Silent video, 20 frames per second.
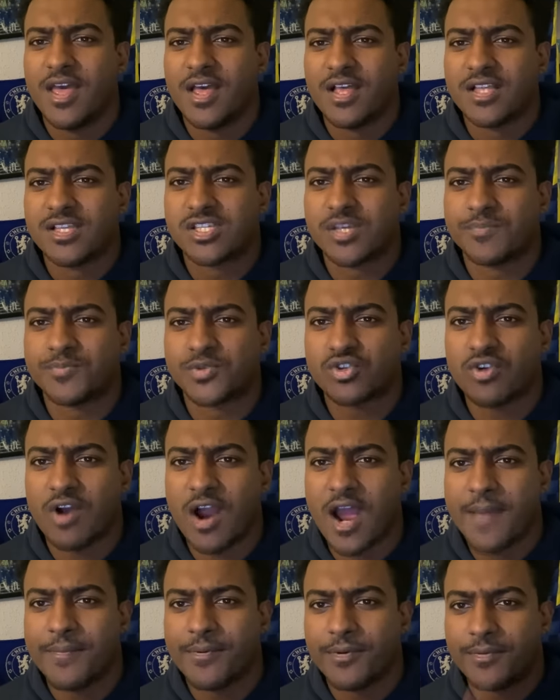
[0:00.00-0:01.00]

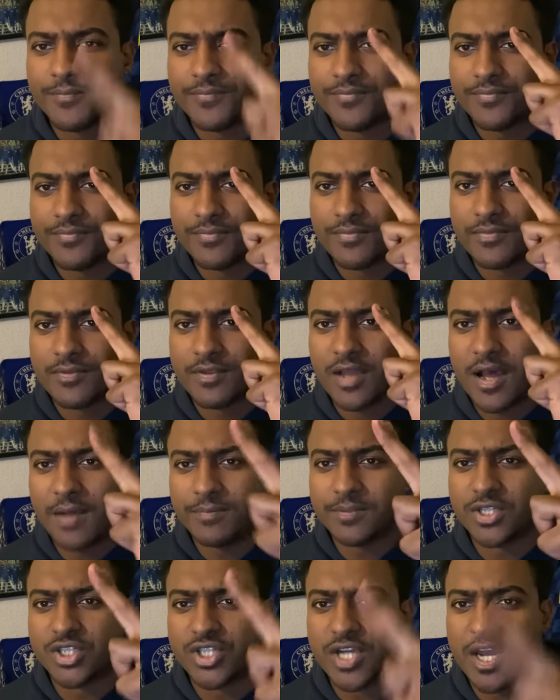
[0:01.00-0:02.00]
Subscribe.
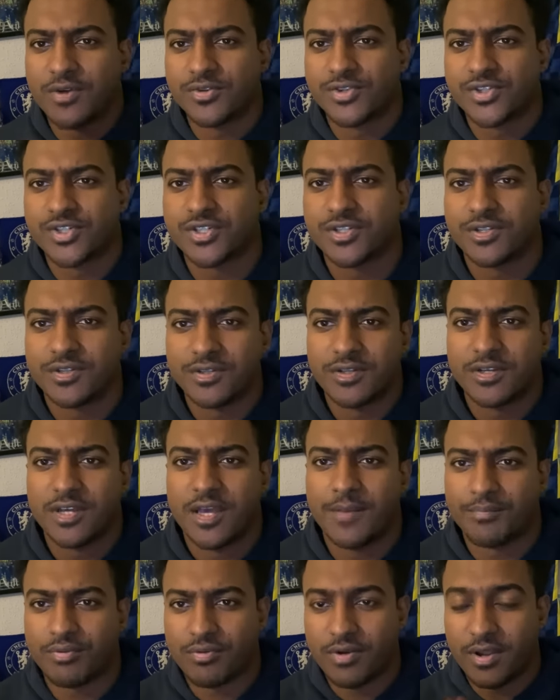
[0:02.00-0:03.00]
Up the Chels.
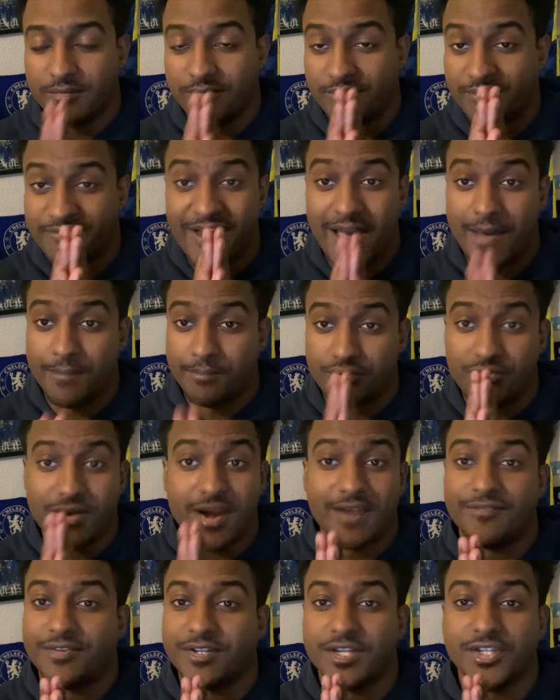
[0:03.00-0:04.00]
And in fact,
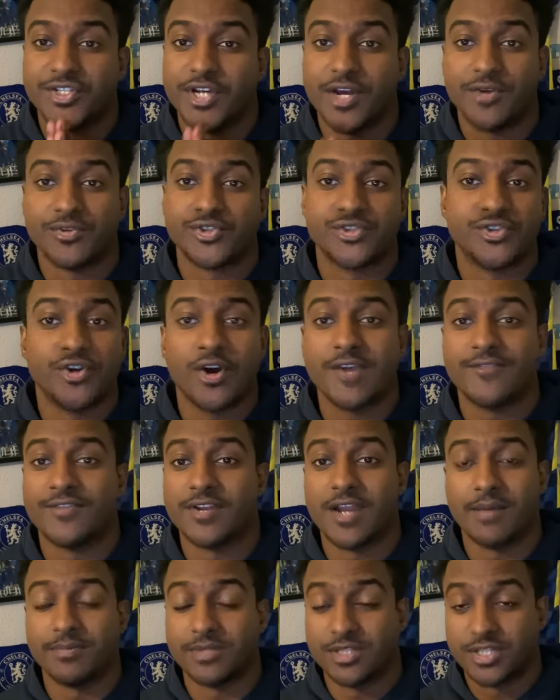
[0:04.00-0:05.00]
pray for the Chels. Not even
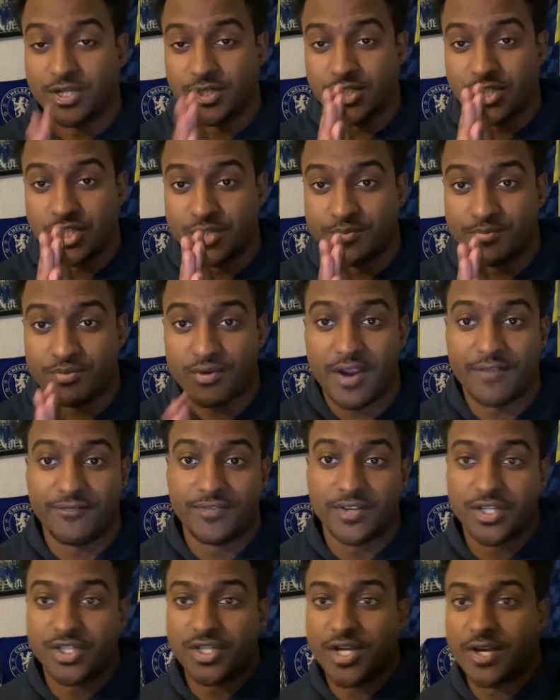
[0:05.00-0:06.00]
up the Chels. Just pray
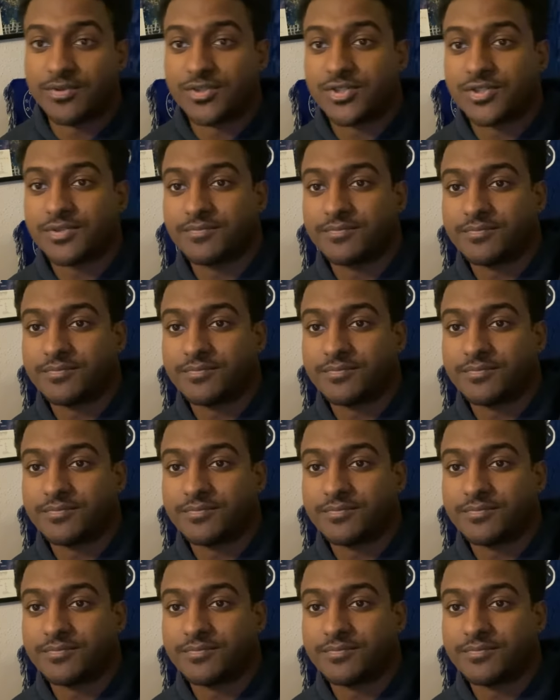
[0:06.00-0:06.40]
for the Chels.